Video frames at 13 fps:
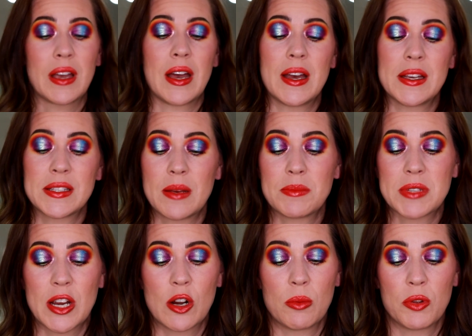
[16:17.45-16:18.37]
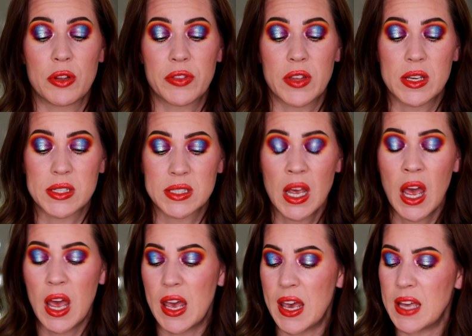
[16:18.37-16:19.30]
Guys, I'm terrible at this.
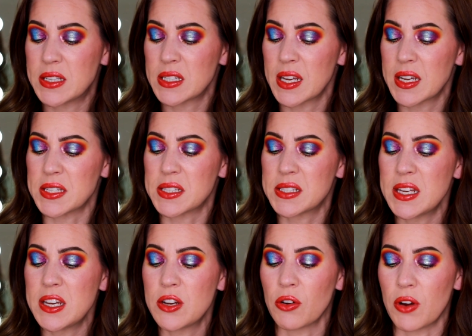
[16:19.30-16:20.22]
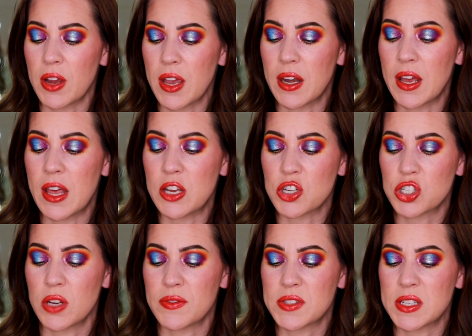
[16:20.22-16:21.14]
It's like a sea green and it
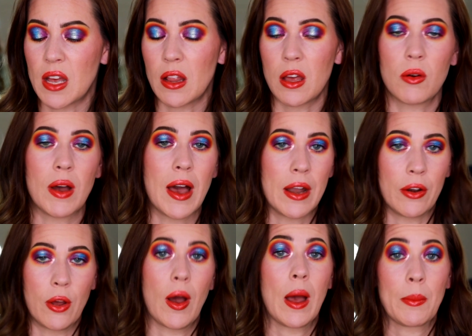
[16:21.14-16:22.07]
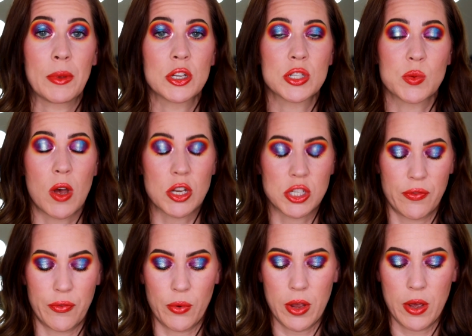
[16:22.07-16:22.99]
shifts yellow. I don't know. I'm going to swatch it
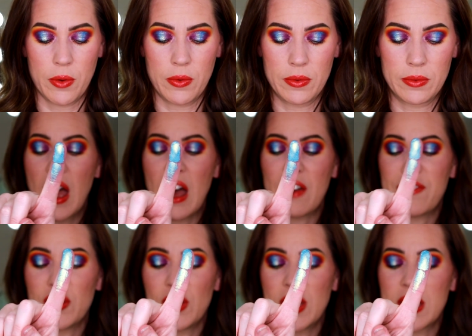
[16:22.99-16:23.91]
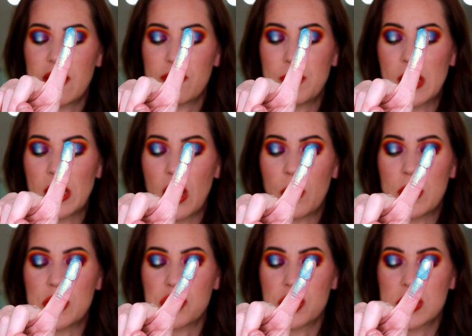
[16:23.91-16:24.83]
for you. I feel like Give Me Glow
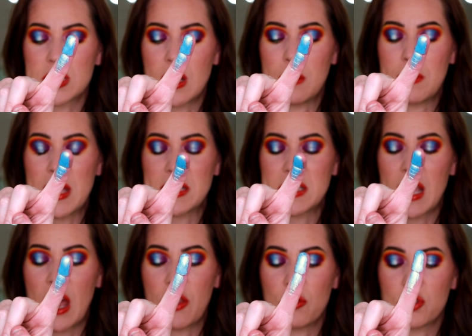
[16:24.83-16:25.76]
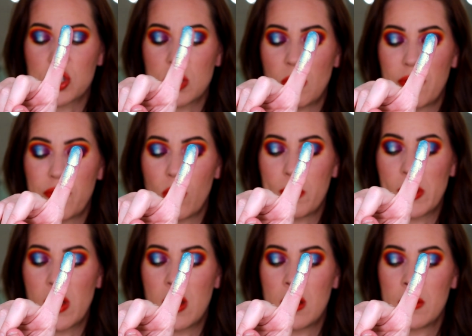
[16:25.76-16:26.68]
is just amazing at their shimmer
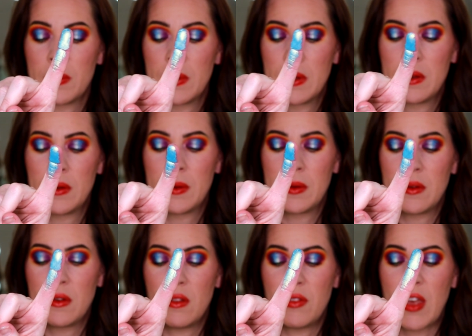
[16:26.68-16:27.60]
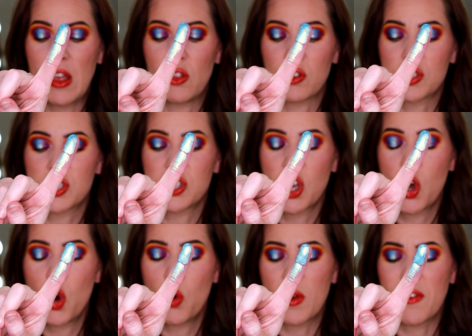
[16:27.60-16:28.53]
formula. They look
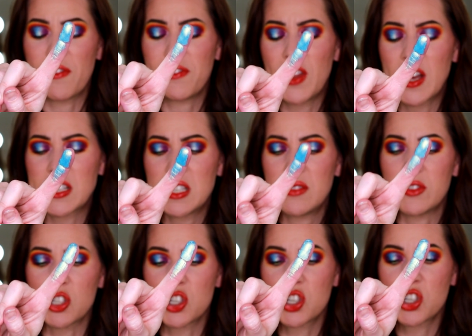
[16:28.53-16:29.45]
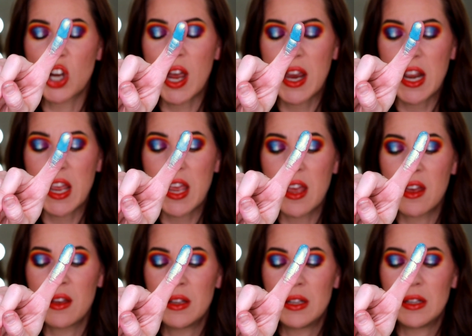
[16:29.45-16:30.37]
so reflective and shiny
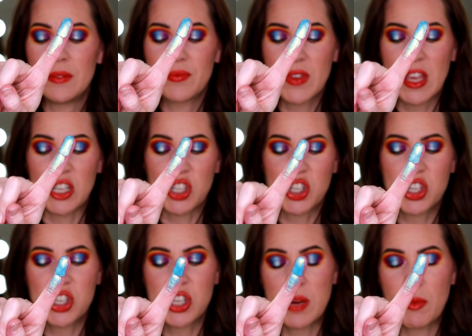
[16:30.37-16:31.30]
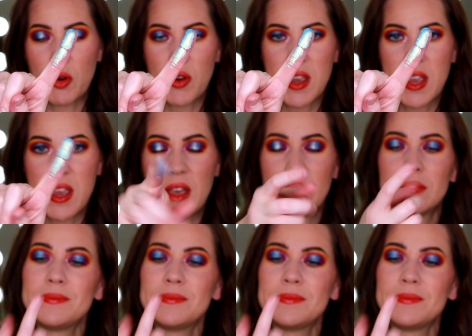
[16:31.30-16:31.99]
and shimmery.